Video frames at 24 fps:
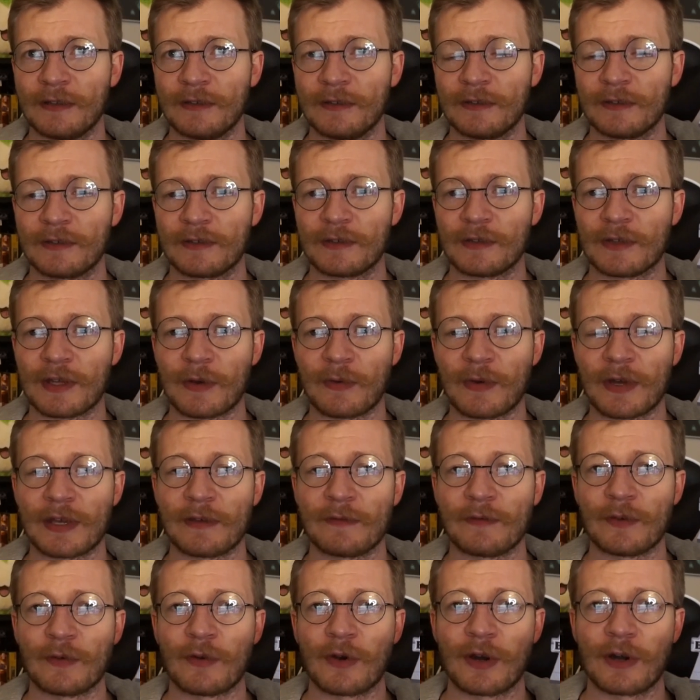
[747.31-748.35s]
So that way if
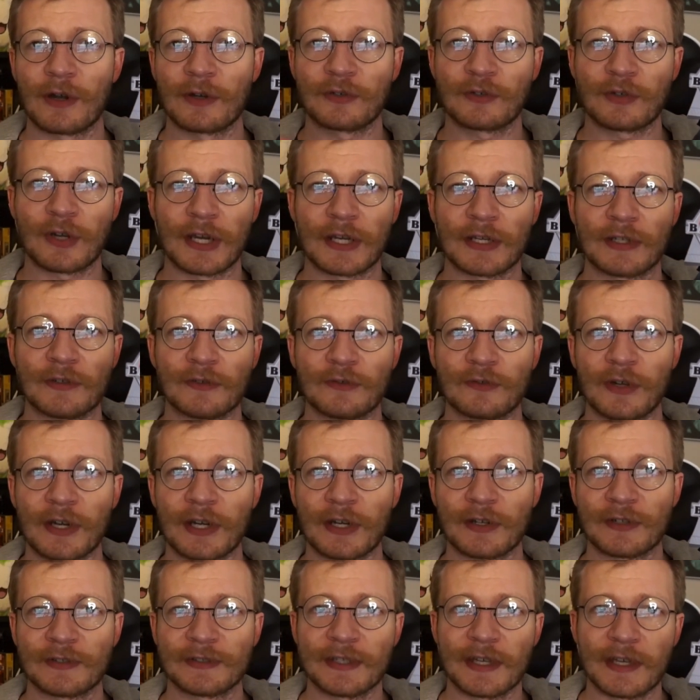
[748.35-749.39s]
you are trying to trade
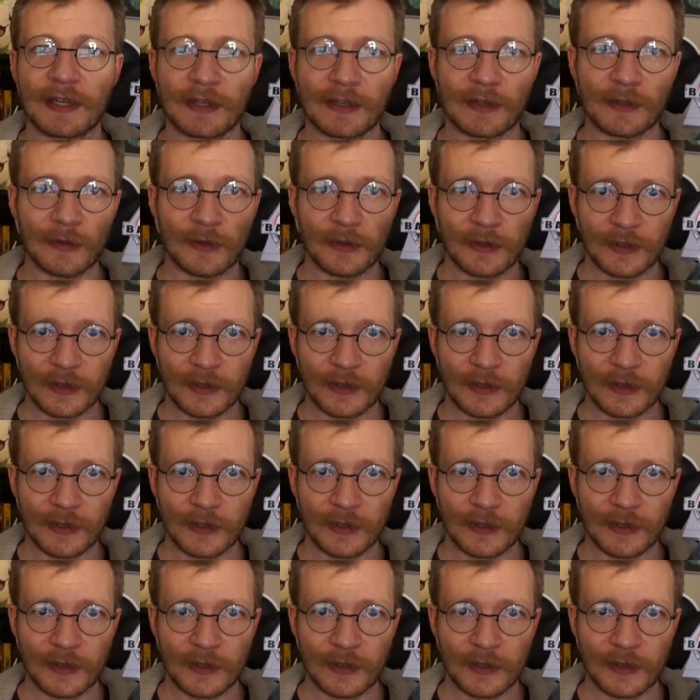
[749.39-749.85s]
or sell,